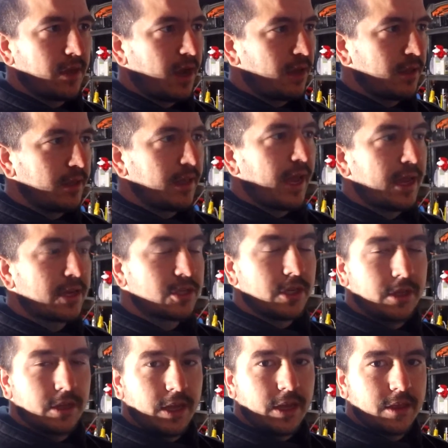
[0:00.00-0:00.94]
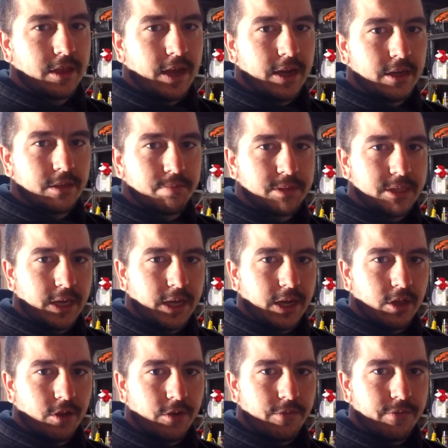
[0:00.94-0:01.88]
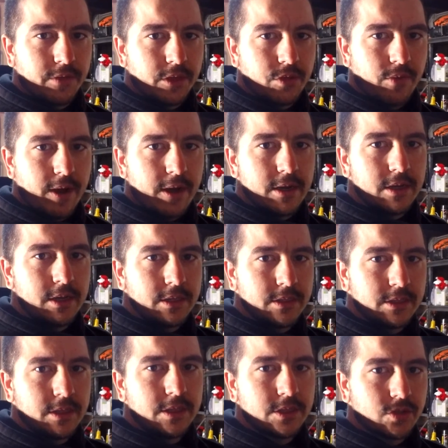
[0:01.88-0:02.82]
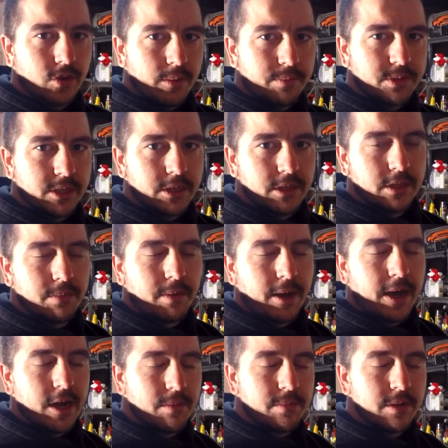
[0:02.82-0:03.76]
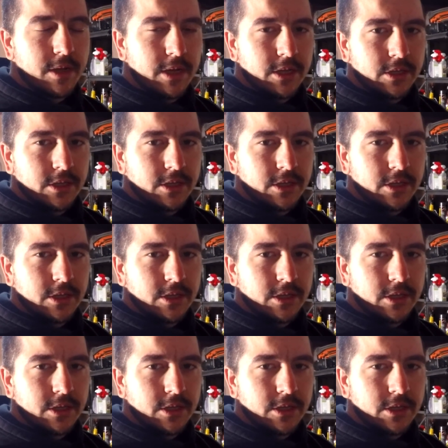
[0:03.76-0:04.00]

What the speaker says: I'll actually link that particular thread into the description in the bottom,